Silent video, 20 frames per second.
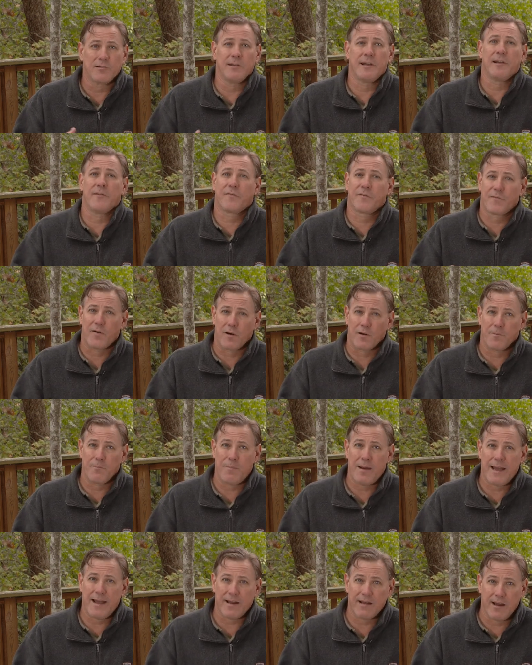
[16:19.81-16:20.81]
let it firm
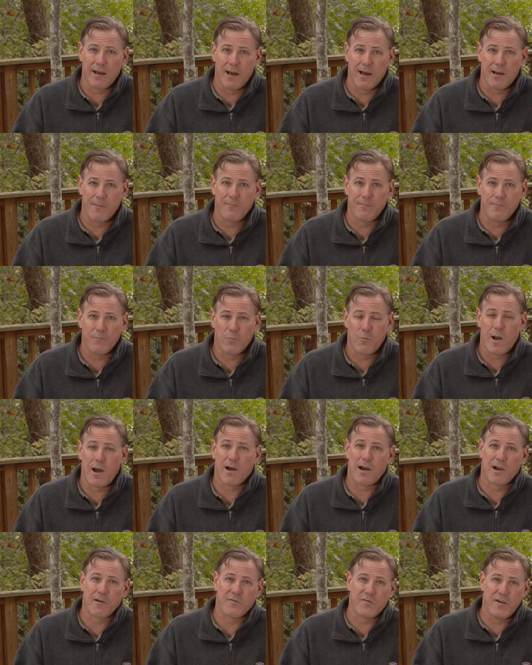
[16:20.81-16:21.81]
back up
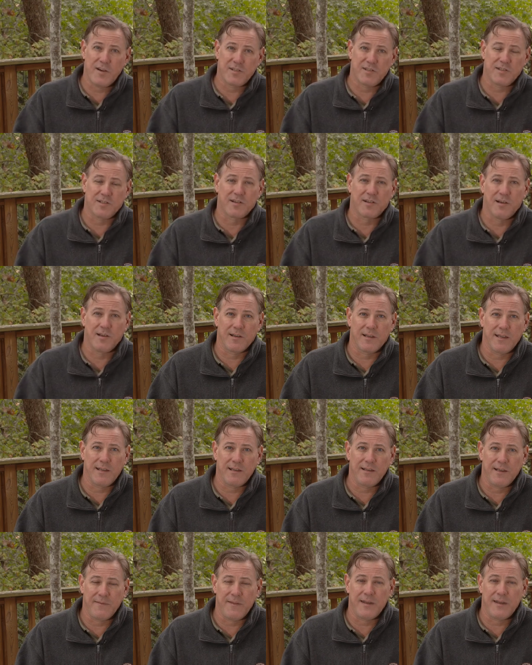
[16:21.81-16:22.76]
while our fish is cooking.